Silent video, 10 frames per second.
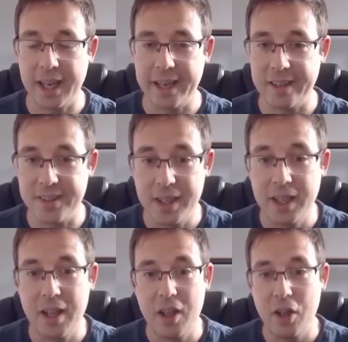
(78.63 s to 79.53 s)
And
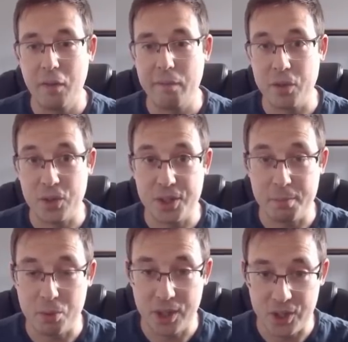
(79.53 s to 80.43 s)
first
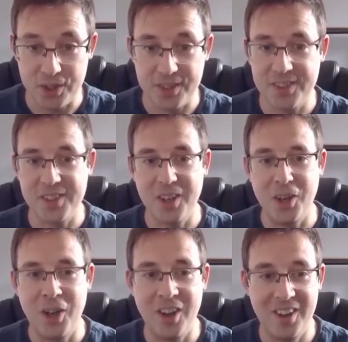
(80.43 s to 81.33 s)
impressions
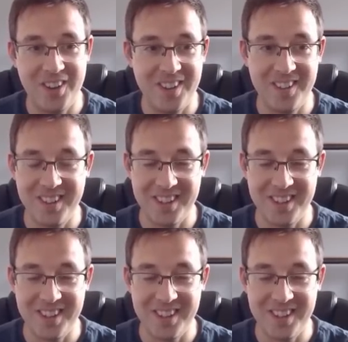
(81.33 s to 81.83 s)
are